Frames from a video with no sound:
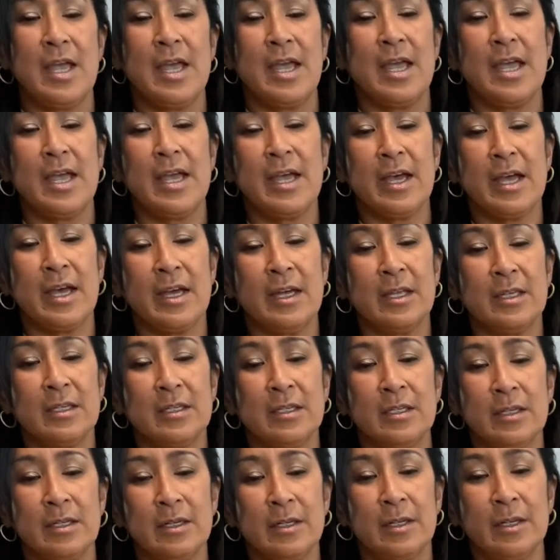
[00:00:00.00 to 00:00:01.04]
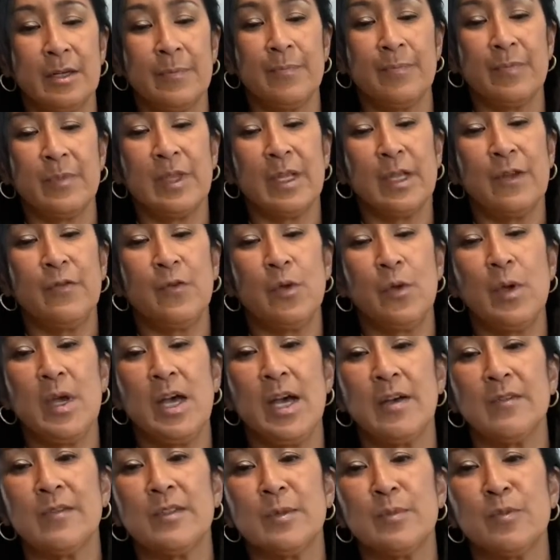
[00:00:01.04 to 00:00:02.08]
And if you have
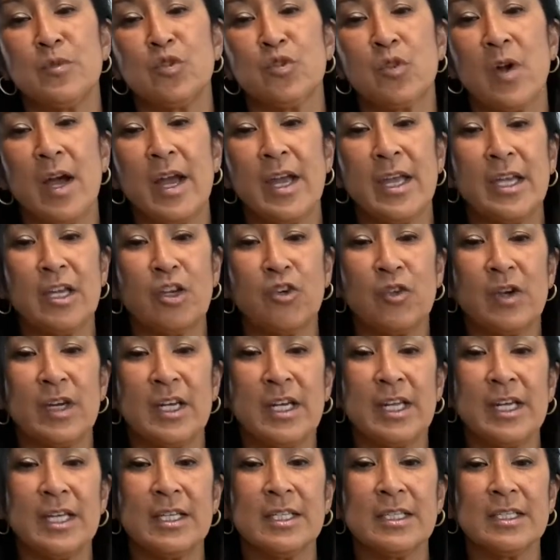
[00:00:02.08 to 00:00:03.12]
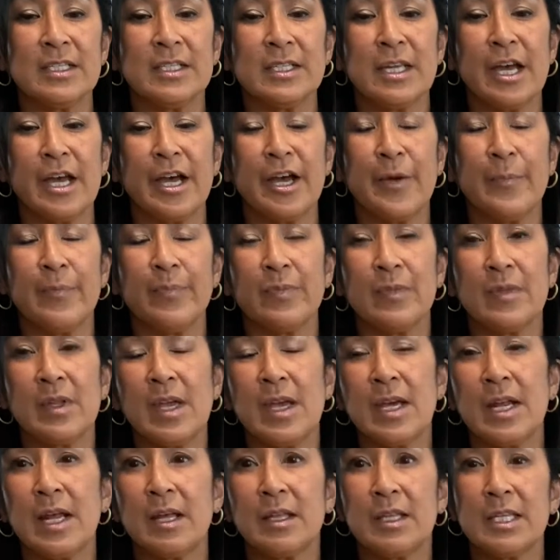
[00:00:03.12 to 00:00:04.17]
some dry ingredients, and
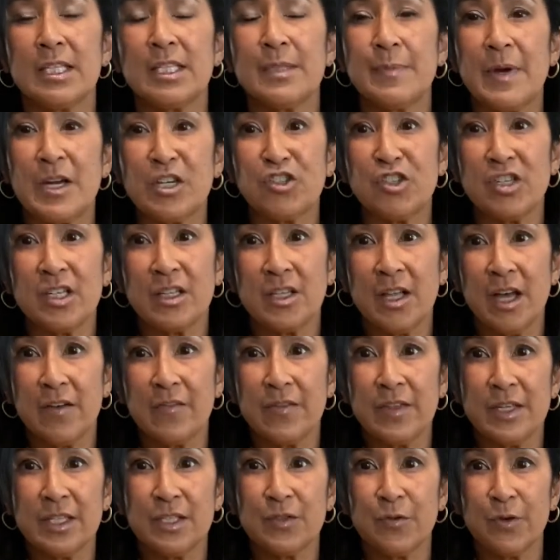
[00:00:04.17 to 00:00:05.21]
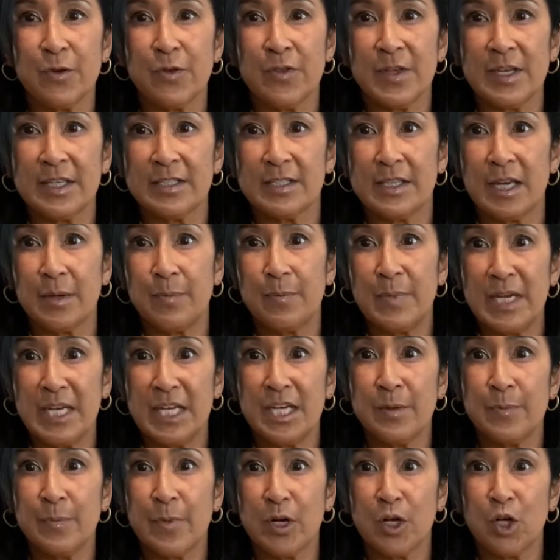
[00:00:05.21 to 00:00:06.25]
I especially love this for things like peanut
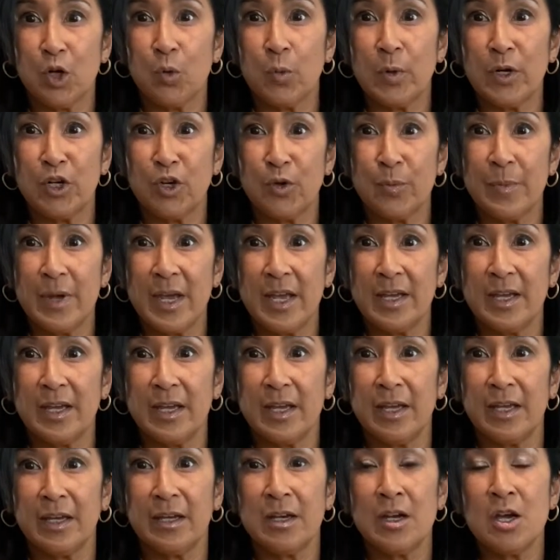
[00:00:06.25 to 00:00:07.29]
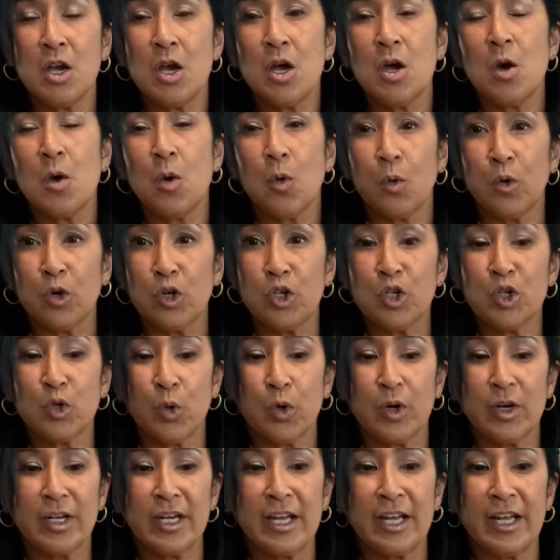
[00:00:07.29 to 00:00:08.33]
butter when you're baking or
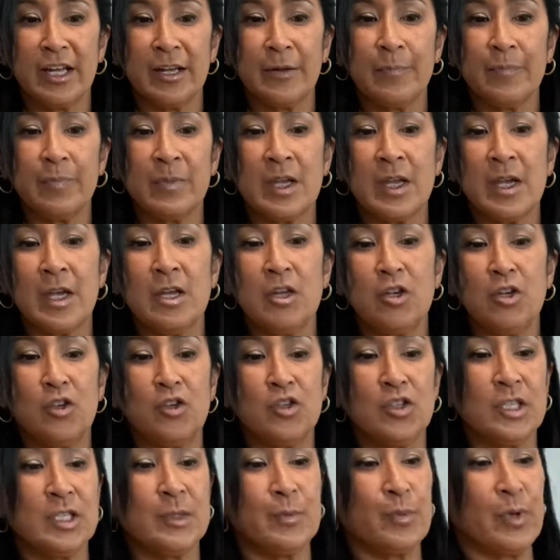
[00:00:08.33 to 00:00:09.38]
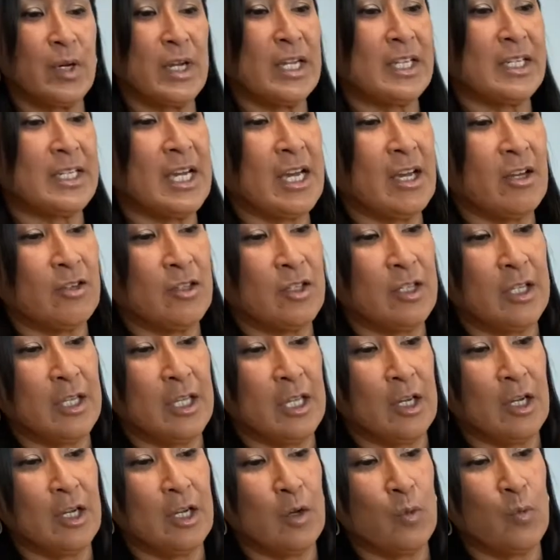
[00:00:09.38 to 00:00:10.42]
shortening, you just bring it down to the
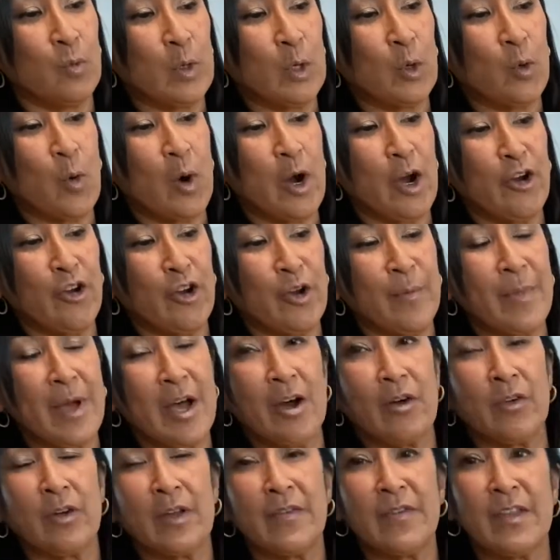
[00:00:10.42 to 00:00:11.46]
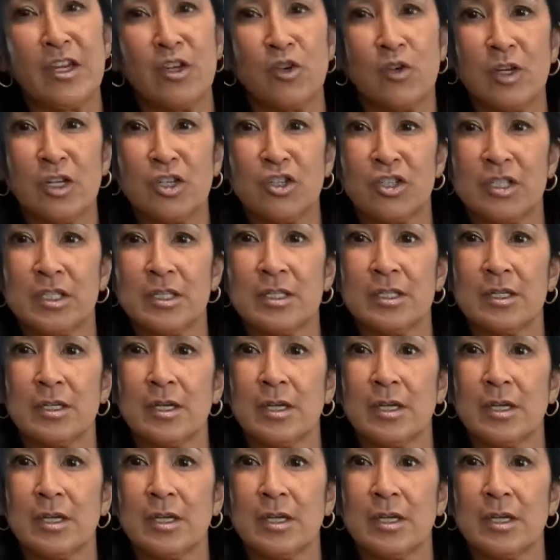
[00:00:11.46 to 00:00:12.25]
required amount and then you can just